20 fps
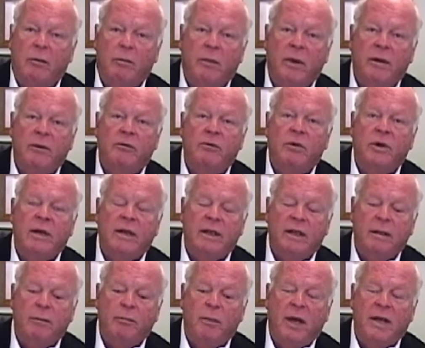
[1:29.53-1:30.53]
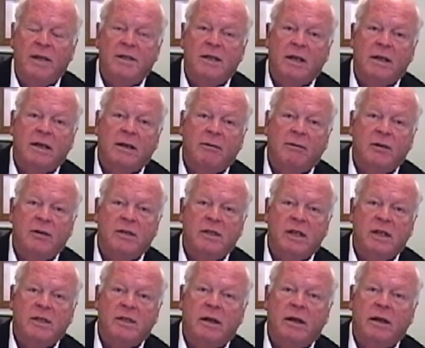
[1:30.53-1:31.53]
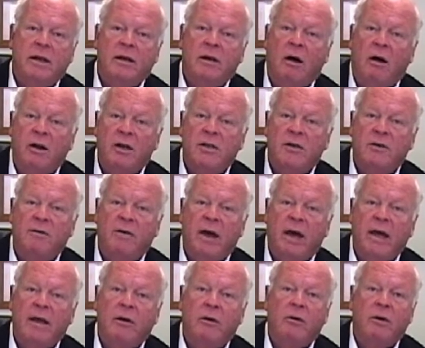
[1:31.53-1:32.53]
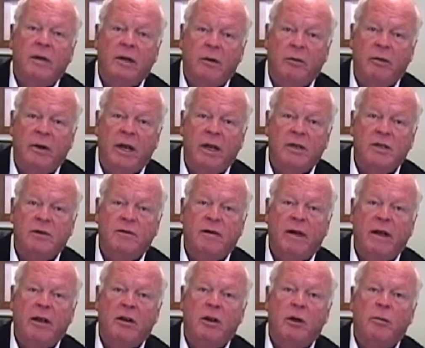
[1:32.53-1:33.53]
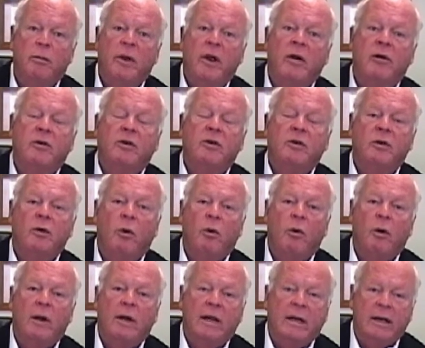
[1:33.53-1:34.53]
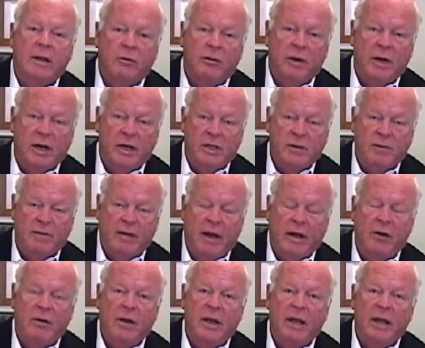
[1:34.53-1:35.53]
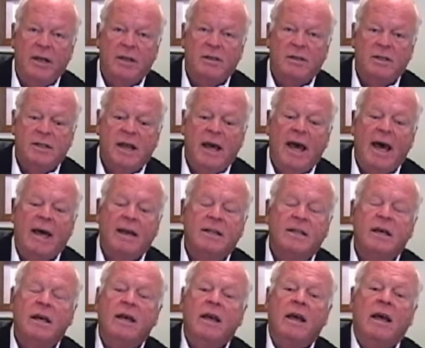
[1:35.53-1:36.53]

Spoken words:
but really the basic difference is on an auction value or liquidation value compared to an orderly liquidation value is that